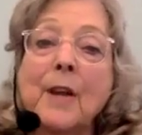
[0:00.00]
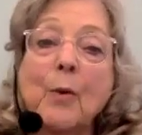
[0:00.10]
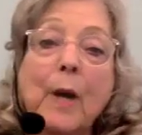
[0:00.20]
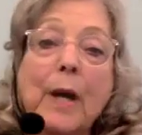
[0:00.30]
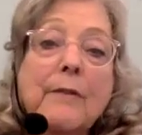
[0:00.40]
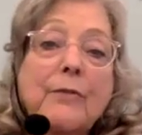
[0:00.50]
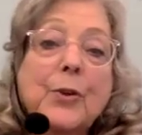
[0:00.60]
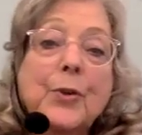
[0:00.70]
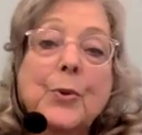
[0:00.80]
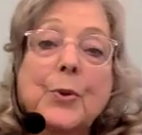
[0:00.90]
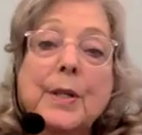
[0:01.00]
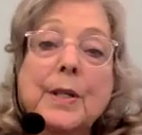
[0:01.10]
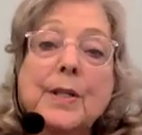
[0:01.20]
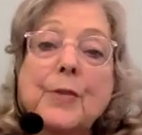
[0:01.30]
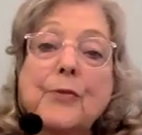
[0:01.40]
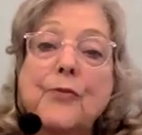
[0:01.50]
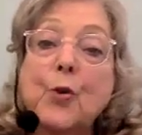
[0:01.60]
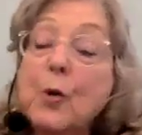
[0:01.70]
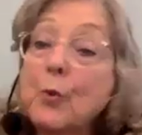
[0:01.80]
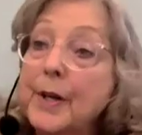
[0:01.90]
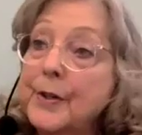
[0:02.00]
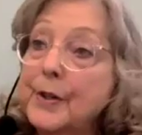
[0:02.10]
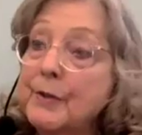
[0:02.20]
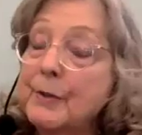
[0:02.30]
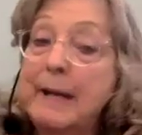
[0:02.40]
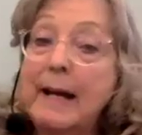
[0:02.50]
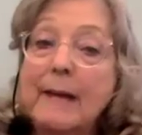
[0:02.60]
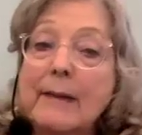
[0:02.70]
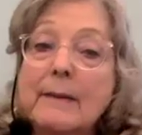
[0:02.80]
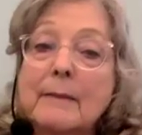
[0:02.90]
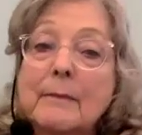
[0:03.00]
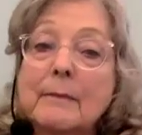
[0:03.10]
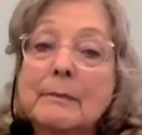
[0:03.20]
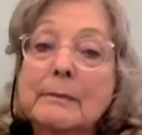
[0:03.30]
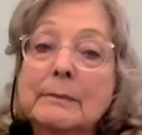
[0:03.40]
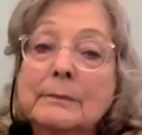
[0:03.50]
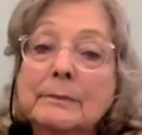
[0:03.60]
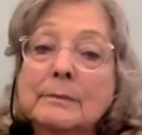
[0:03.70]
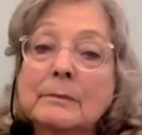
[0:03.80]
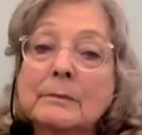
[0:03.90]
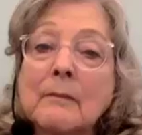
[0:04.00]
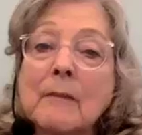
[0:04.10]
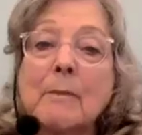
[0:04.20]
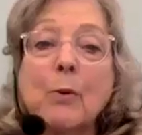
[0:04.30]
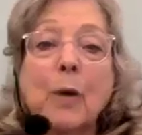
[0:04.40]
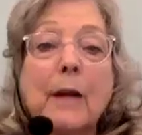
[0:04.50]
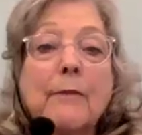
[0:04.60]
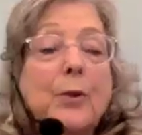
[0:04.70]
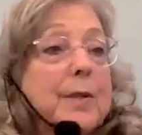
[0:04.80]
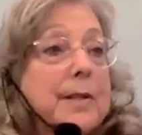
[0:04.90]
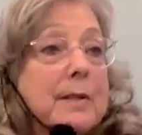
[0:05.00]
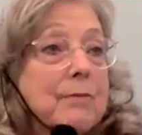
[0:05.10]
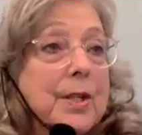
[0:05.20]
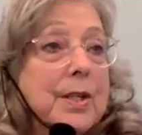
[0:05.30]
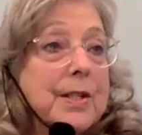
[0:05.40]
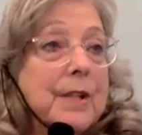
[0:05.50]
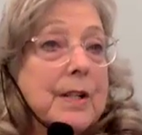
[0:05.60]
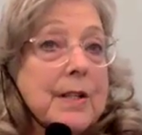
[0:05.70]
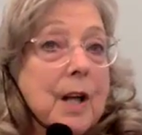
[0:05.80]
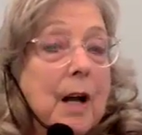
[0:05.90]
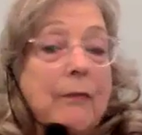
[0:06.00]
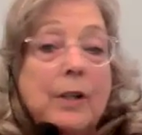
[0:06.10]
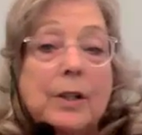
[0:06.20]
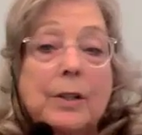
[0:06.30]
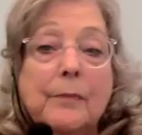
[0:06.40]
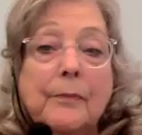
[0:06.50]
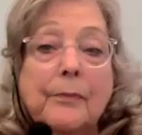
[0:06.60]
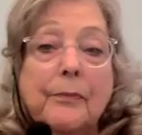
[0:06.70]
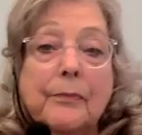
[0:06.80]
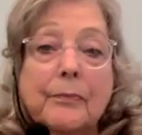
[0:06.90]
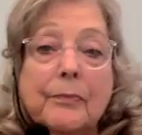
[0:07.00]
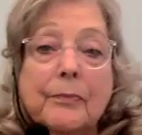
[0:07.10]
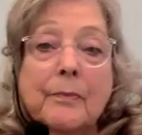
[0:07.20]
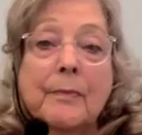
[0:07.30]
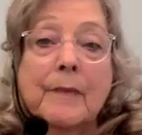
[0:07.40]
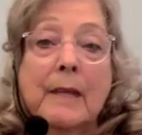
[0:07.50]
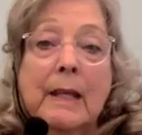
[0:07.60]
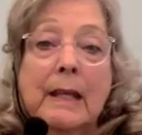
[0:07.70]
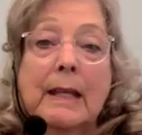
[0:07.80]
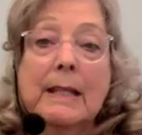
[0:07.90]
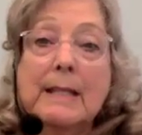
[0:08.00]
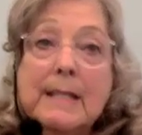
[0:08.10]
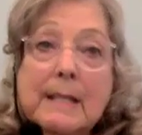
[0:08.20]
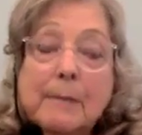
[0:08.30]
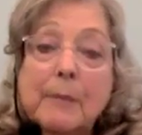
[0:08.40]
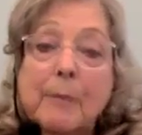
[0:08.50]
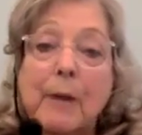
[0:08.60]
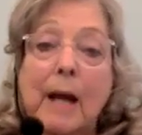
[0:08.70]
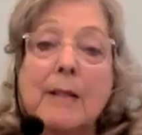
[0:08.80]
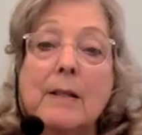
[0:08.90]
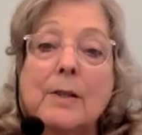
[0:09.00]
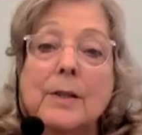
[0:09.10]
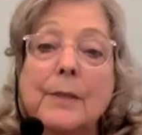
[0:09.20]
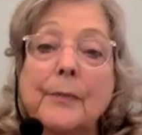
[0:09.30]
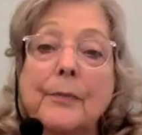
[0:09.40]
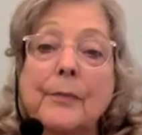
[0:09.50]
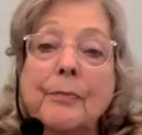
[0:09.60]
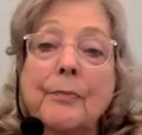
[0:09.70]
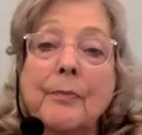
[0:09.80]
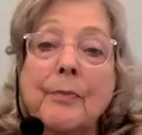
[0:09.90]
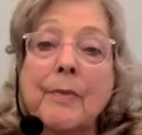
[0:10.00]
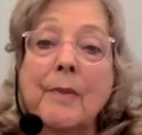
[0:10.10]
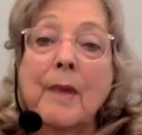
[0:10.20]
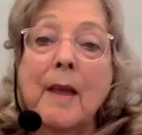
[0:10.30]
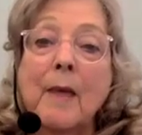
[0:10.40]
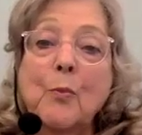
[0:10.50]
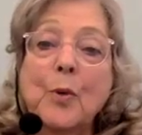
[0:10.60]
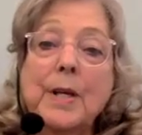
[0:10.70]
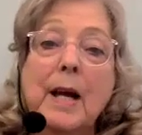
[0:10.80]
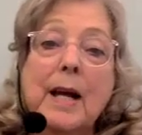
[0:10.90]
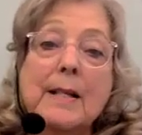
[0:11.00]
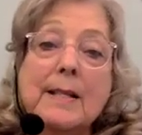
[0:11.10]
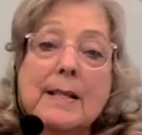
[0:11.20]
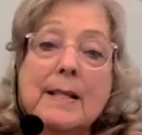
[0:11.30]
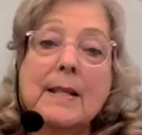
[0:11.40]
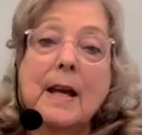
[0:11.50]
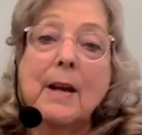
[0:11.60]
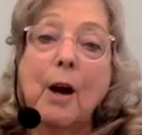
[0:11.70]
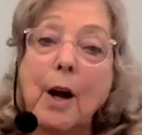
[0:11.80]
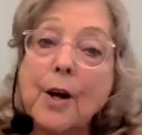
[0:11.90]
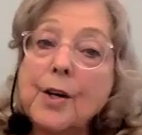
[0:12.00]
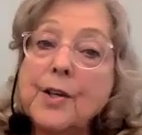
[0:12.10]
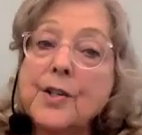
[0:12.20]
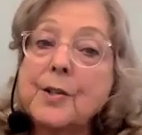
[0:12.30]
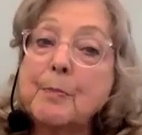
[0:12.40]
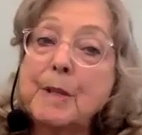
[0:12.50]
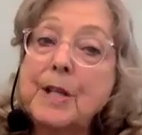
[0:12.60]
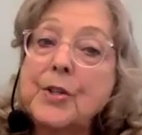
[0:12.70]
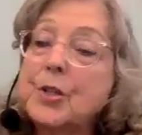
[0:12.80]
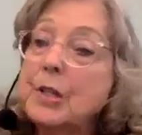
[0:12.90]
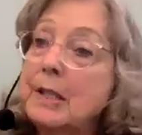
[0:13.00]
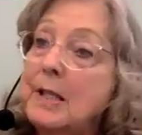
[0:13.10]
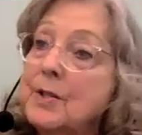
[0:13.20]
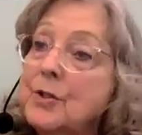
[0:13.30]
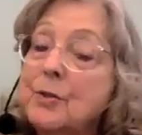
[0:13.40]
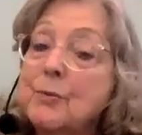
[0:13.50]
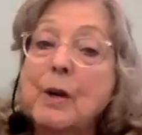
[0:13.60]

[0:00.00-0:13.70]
that right view is the forerunner of the path. But right view isn't just philosophical. It's deeply practical. And when I see that harsh speech leads to